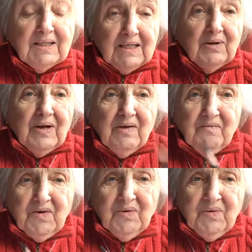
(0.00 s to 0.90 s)
So
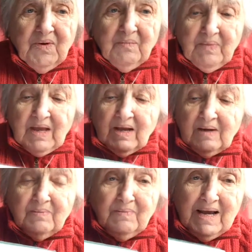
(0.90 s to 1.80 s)
if you
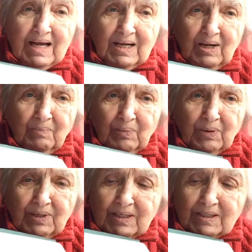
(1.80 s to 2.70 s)
can make your
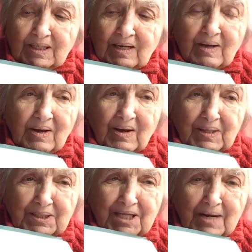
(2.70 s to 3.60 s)
point
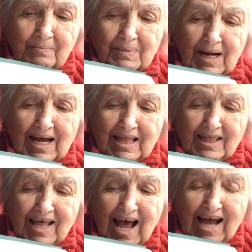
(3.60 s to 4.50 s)
shaped like
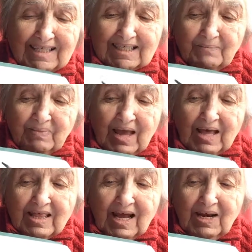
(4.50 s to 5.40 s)
that,
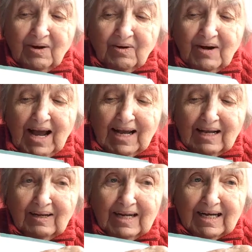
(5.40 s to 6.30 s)
then you can
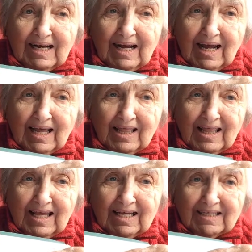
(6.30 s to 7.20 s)
angle it like
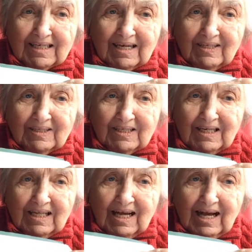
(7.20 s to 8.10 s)
this. Can you
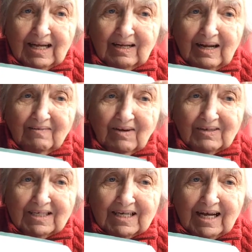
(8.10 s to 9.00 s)
see the angle I've
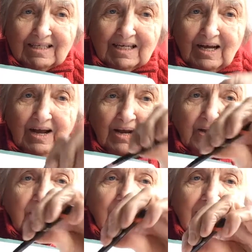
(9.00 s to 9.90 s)
got it at?
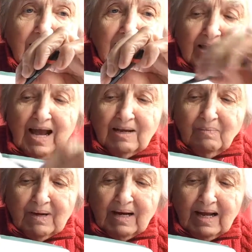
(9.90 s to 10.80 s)
Not like that,
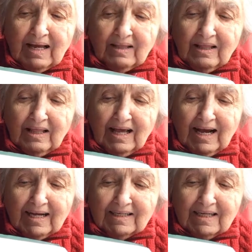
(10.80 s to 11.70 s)
but like
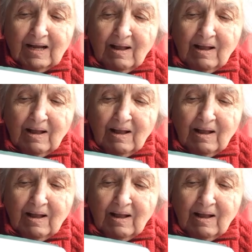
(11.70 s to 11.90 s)
that.